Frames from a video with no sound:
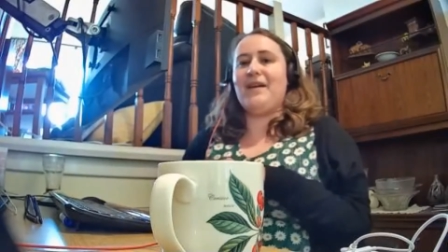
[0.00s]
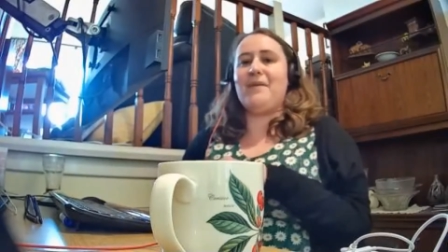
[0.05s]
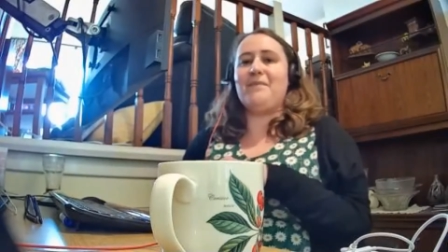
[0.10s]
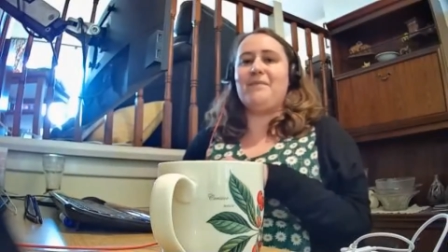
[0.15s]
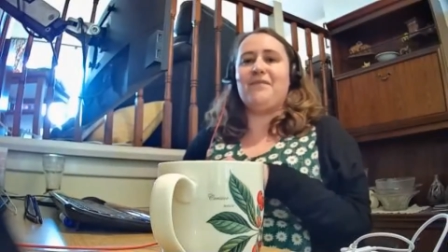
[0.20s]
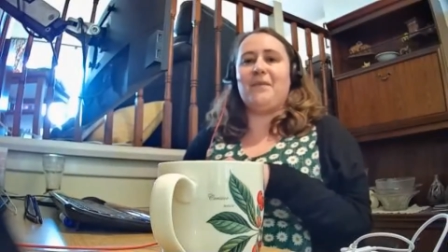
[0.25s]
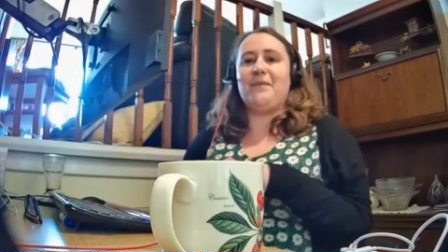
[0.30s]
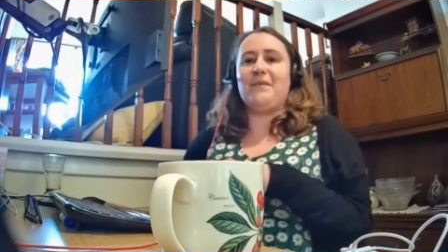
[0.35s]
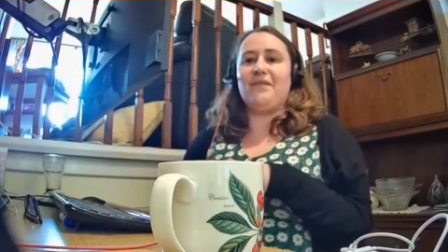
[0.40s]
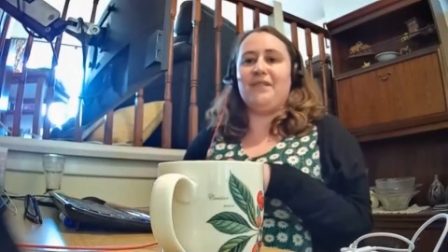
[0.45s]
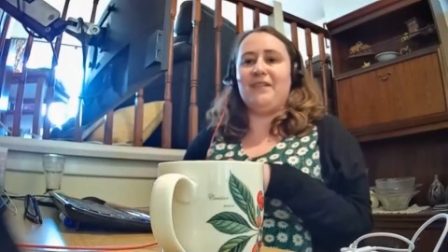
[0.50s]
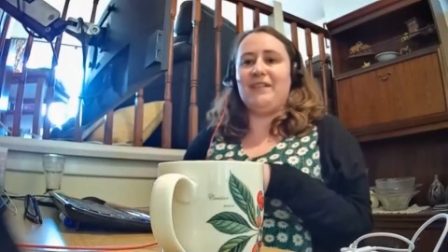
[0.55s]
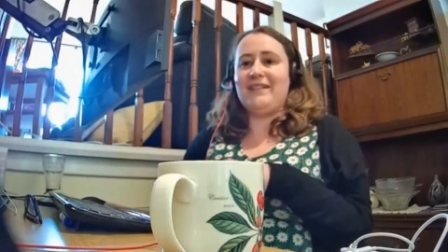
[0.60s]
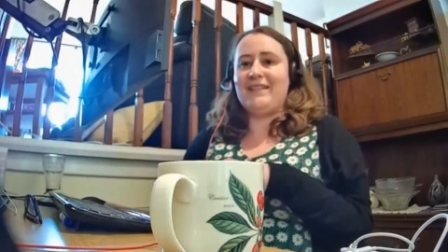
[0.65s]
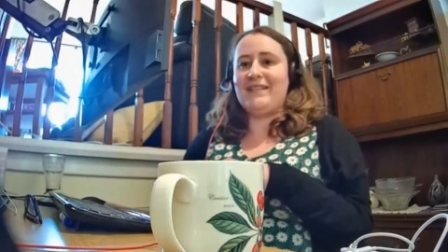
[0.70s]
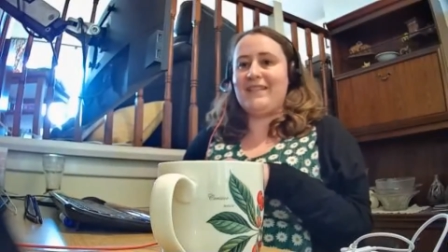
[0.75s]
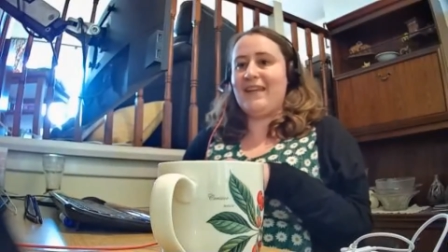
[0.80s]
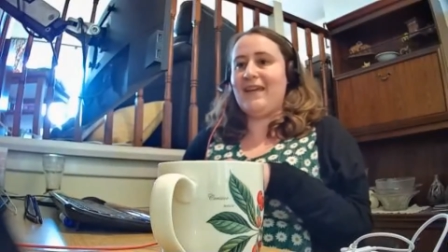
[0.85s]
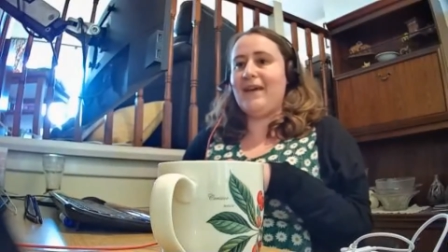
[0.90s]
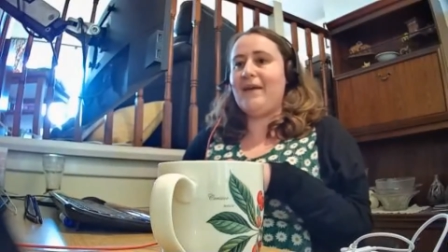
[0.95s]
from a
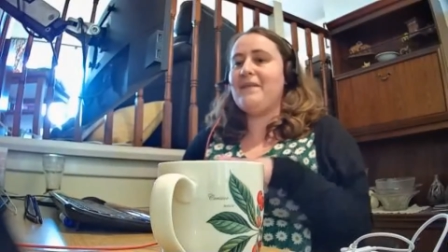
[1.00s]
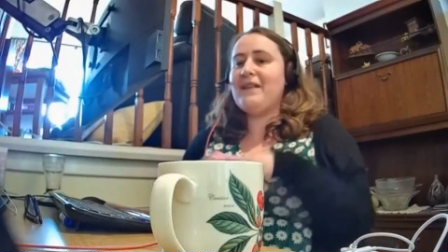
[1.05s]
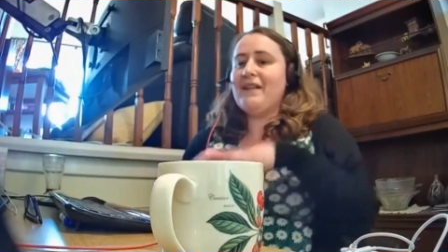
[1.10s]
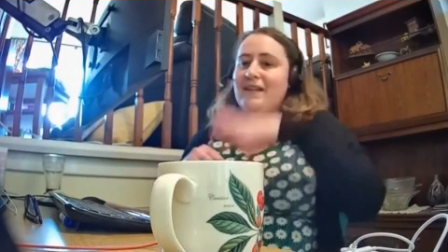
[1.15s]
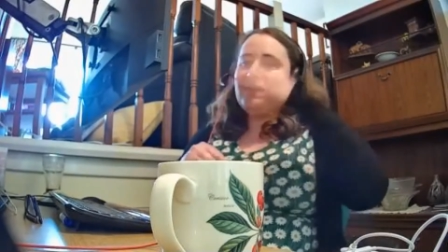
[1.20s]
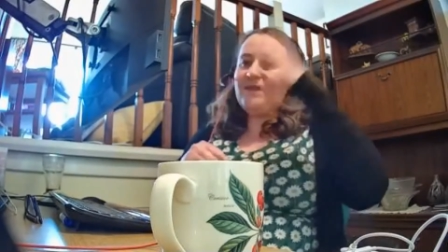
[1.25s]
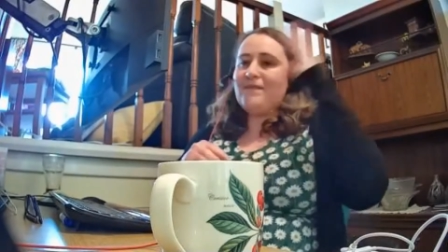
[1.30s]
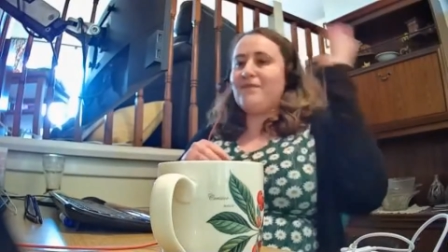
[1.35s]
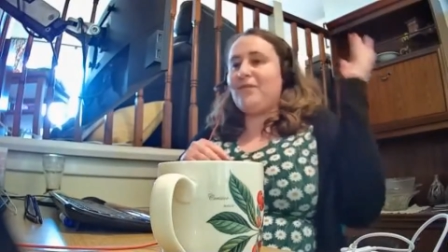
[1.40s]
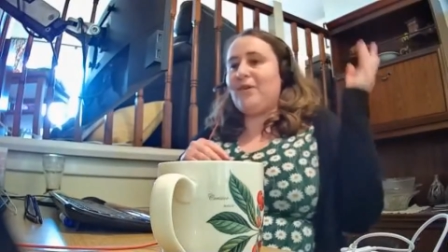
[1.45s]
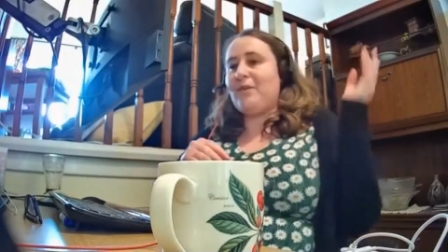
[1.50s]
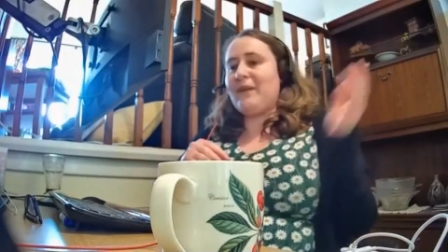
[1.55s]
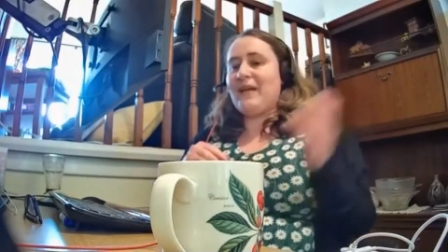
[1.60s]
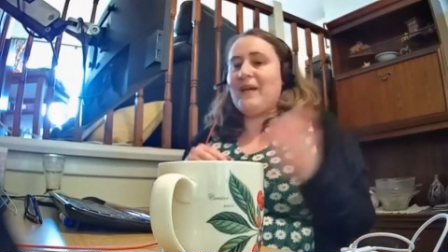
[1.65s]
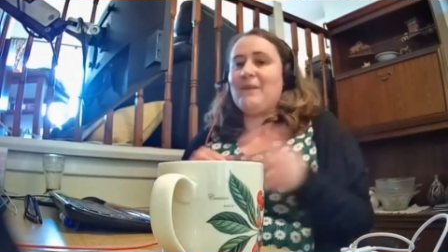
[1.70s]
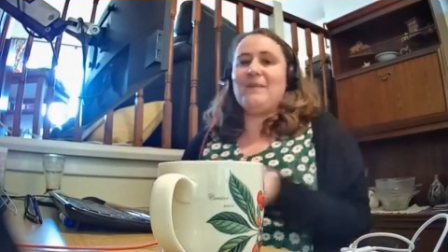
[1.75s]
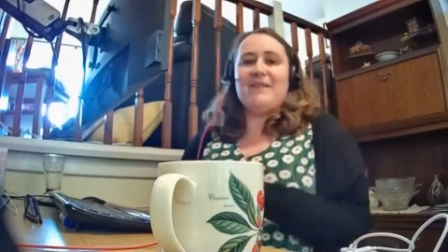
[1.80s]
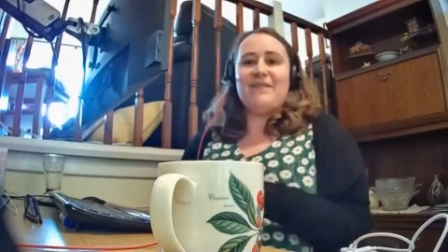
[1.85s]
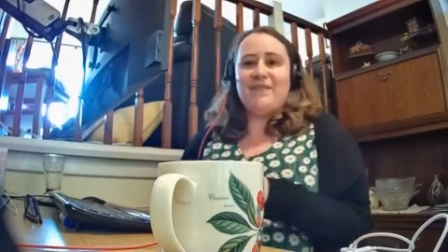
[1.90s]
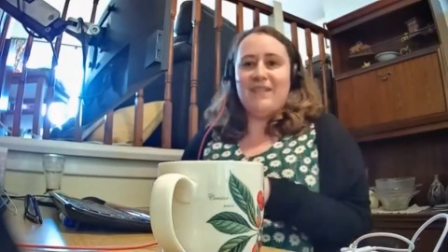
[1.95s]
volunteer from a
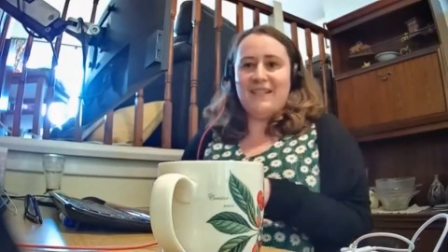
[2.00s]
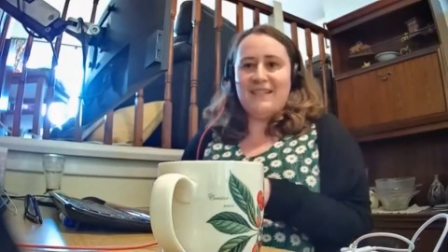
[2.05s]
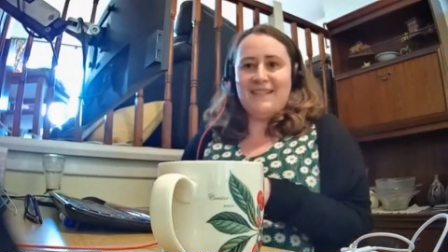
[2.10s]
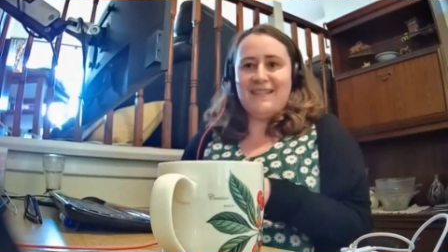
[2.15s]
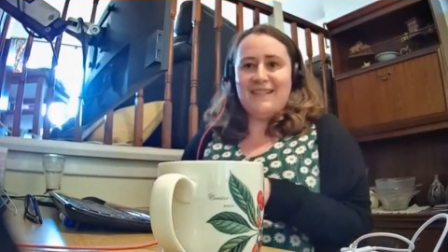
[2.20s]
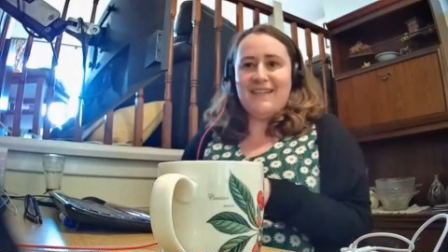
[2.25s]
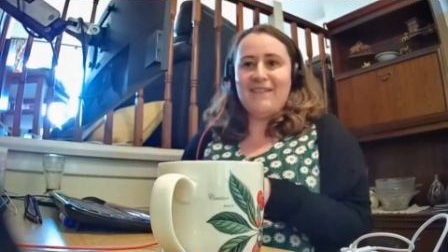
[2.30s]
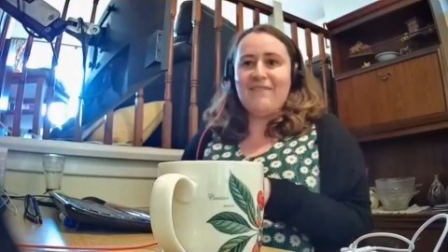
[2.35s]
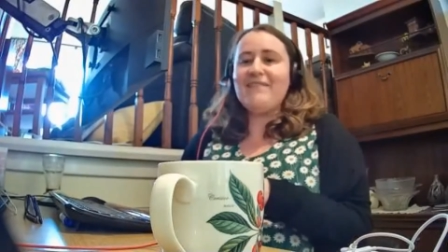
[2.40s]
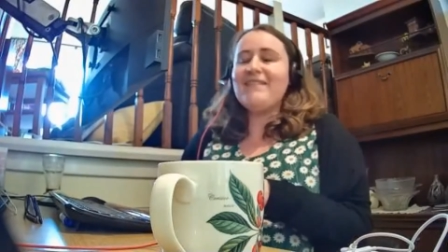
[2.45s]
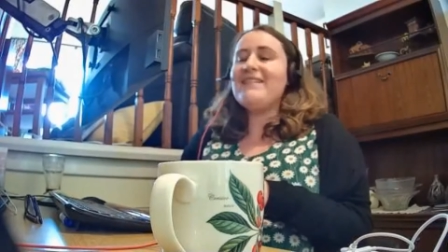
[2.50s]
couple of years ago,